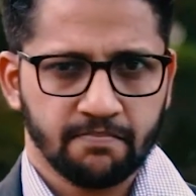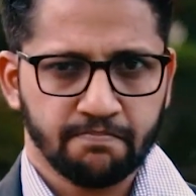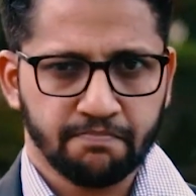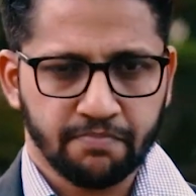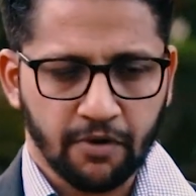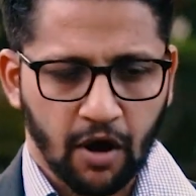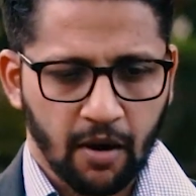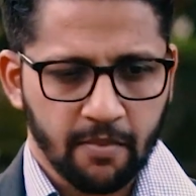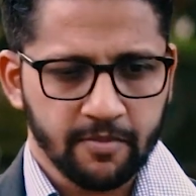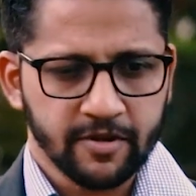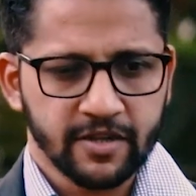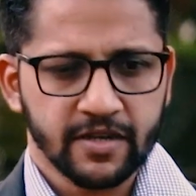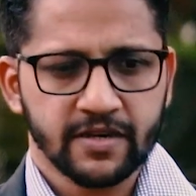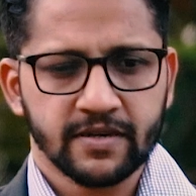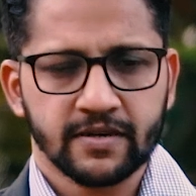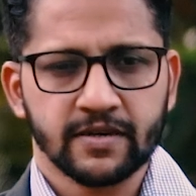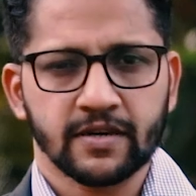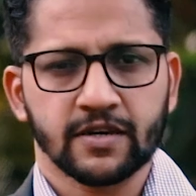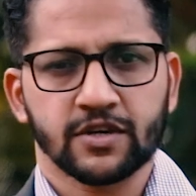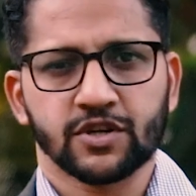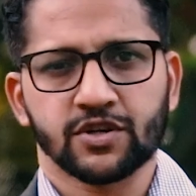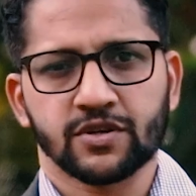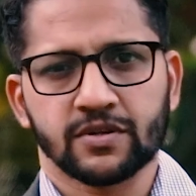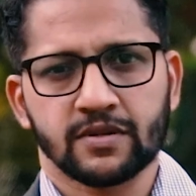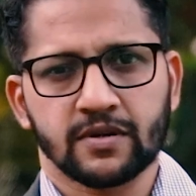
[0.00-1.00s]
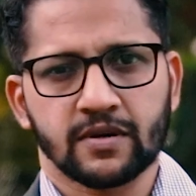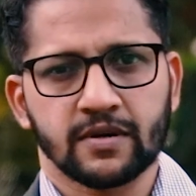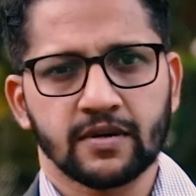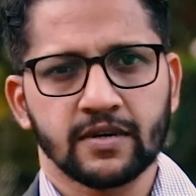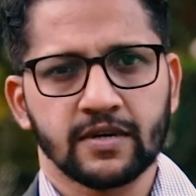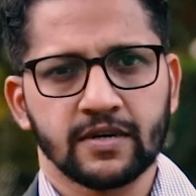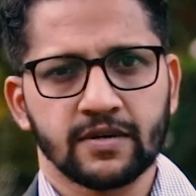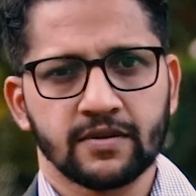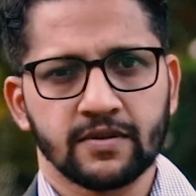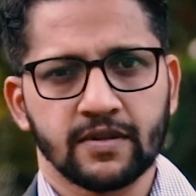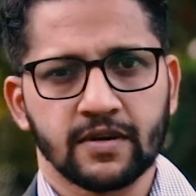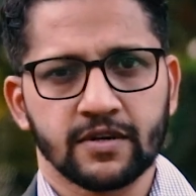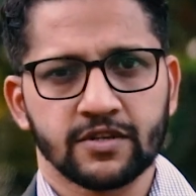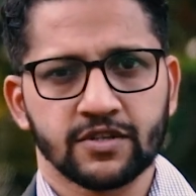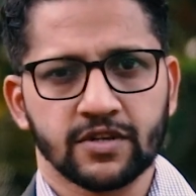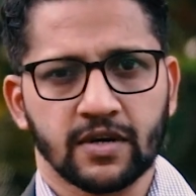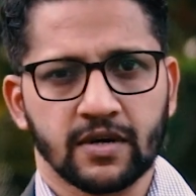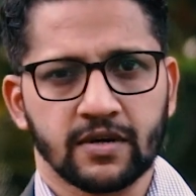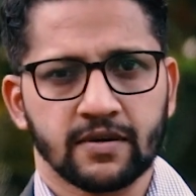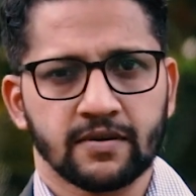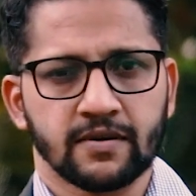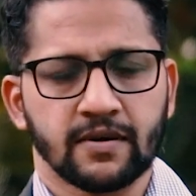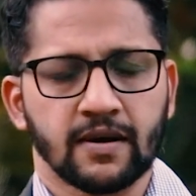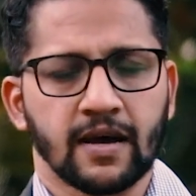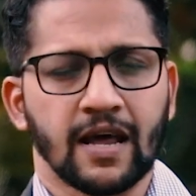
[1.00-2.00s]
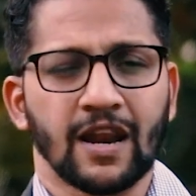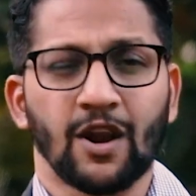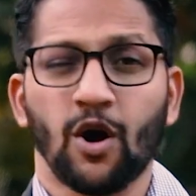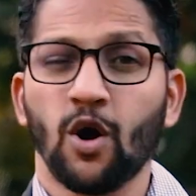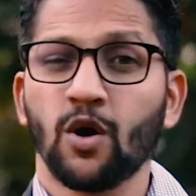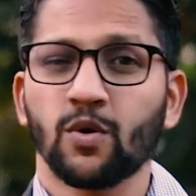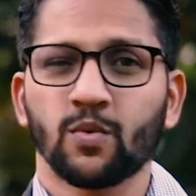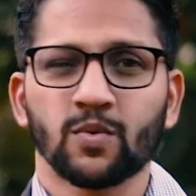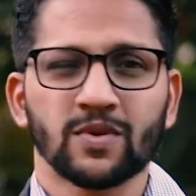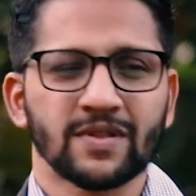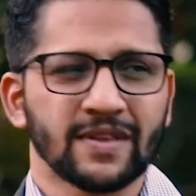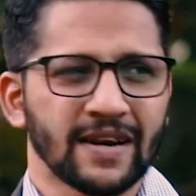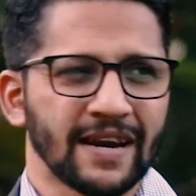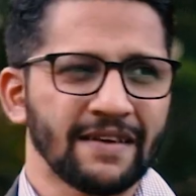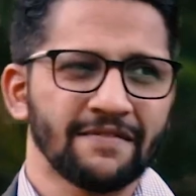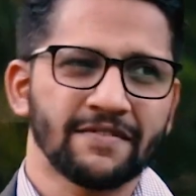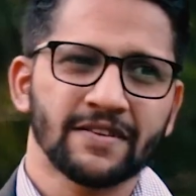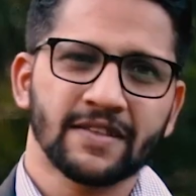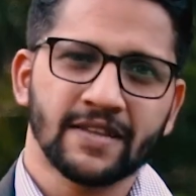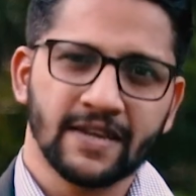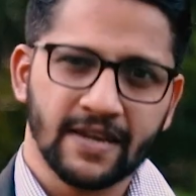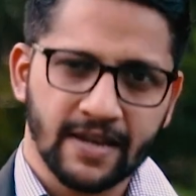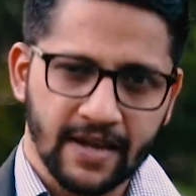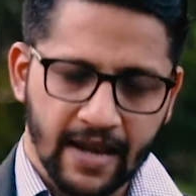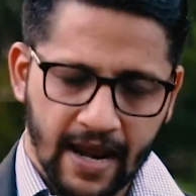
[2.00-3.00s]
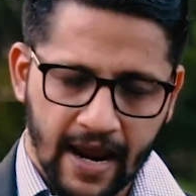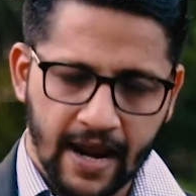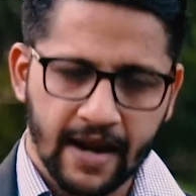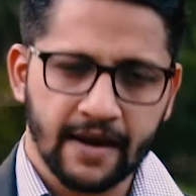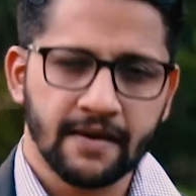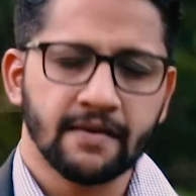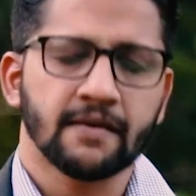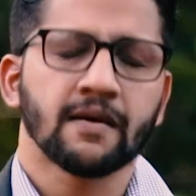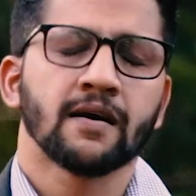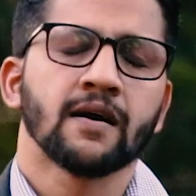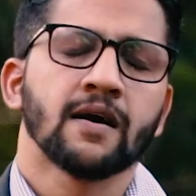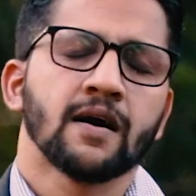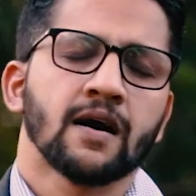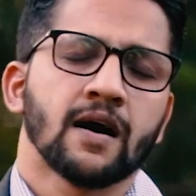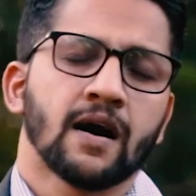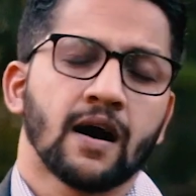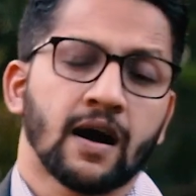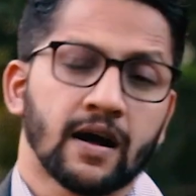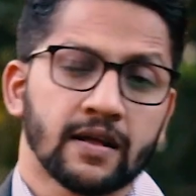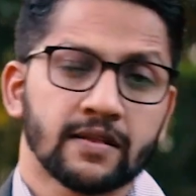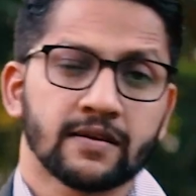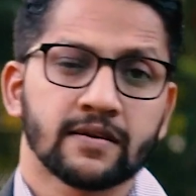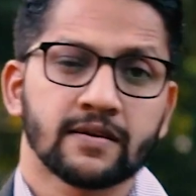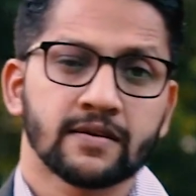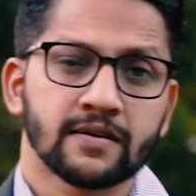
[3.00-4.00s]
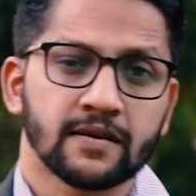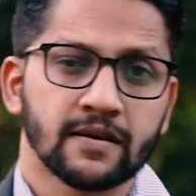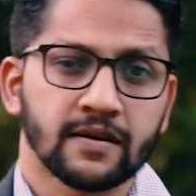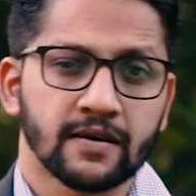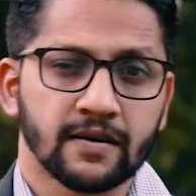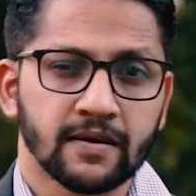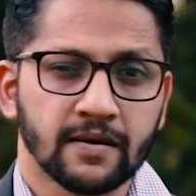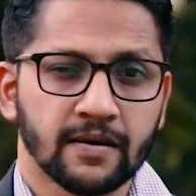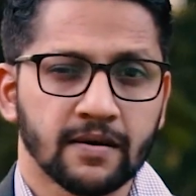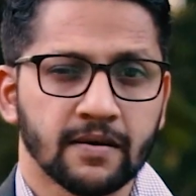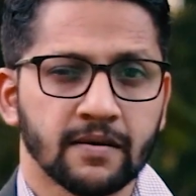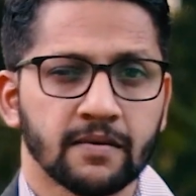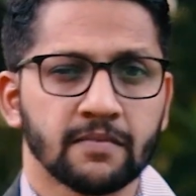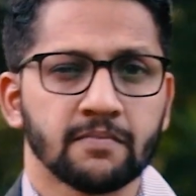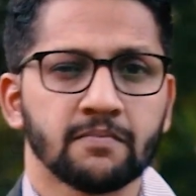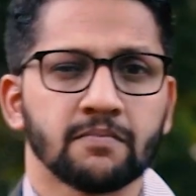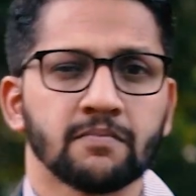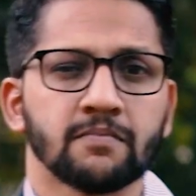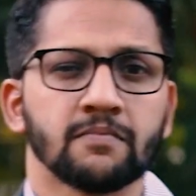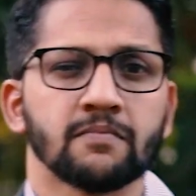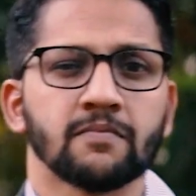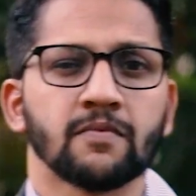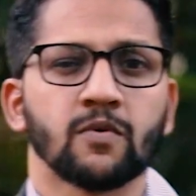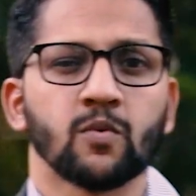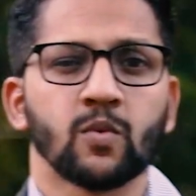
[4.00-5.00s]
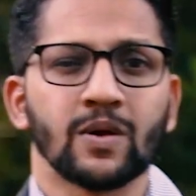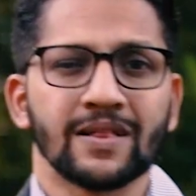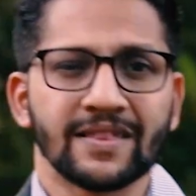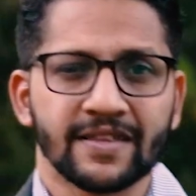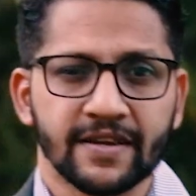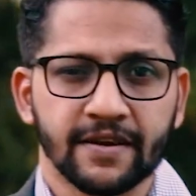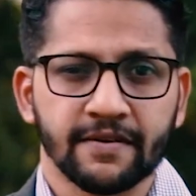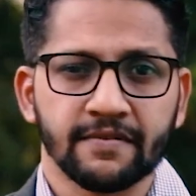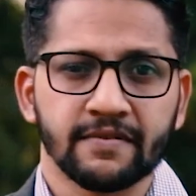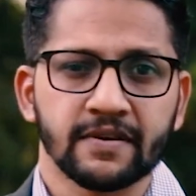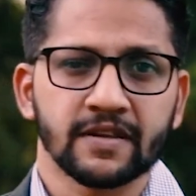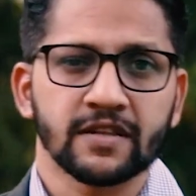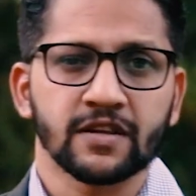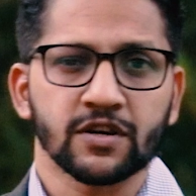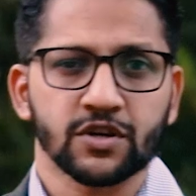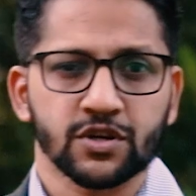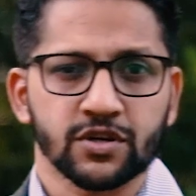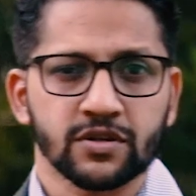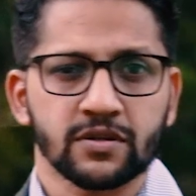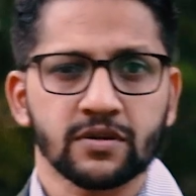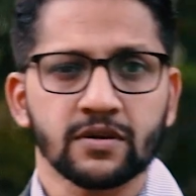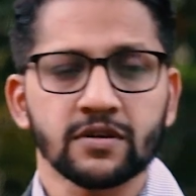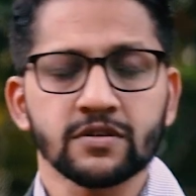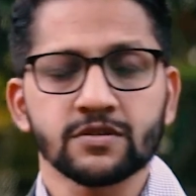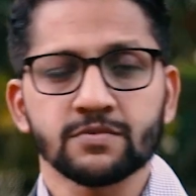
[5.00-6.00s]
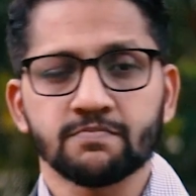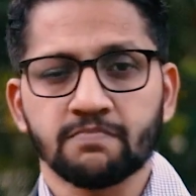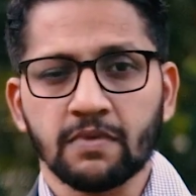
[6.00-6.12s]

prominent nakshatra into their chart, along with Revati and other wealth-giving nakshatras.